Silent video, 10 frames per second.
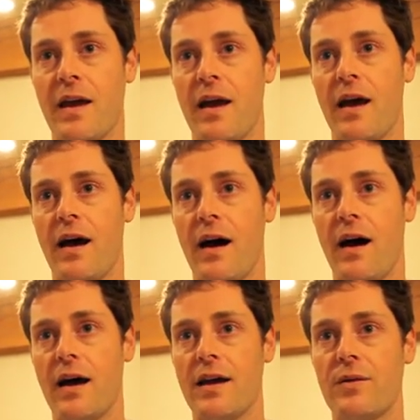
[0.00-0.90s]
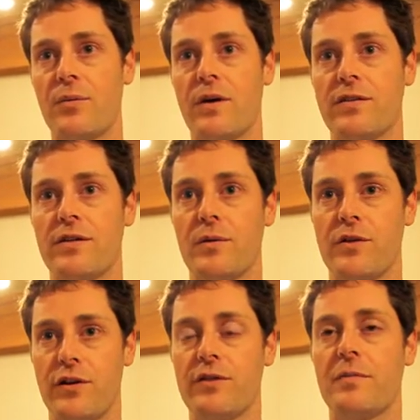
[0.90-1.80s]
It
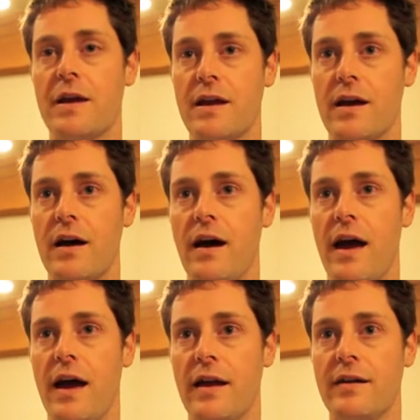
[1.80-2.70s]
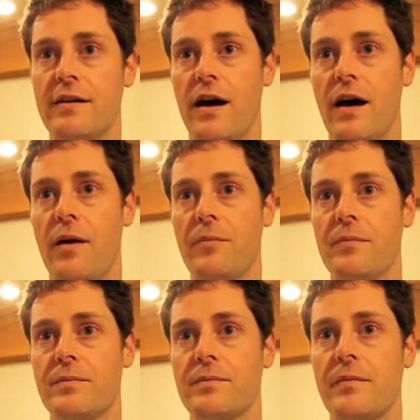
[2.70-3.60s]
was Hearst Media and
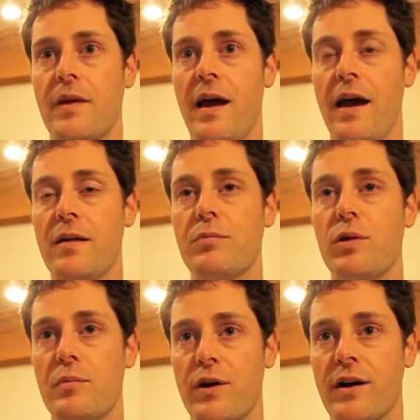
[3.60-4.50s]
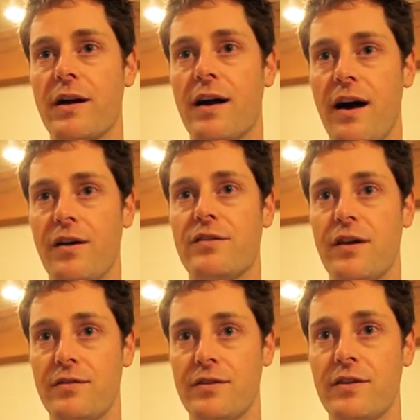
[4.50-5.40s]
Bloomberg out of
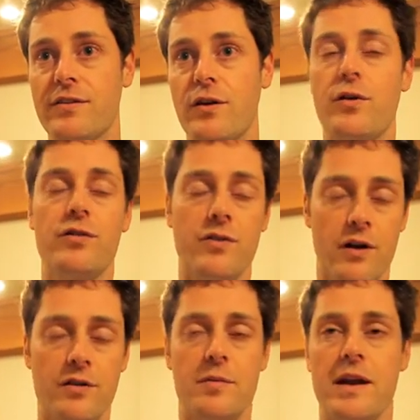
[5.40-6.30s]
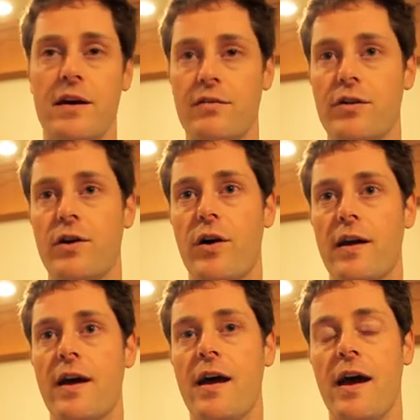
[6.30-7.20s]
San Francisco, Hearst Media out of New
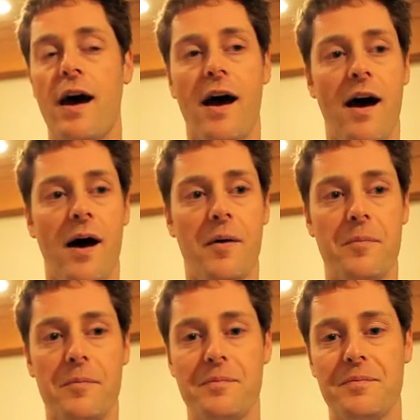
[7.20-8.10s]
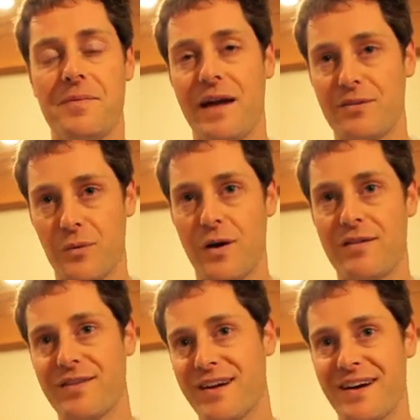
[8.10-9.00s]
York. That's one
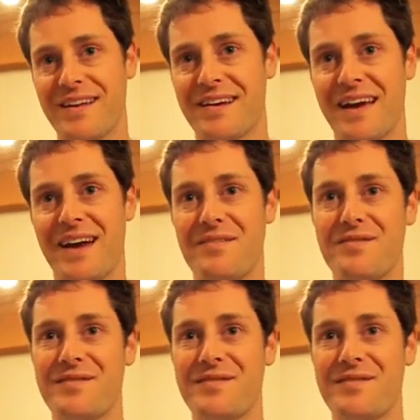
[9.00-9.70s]
of the kind of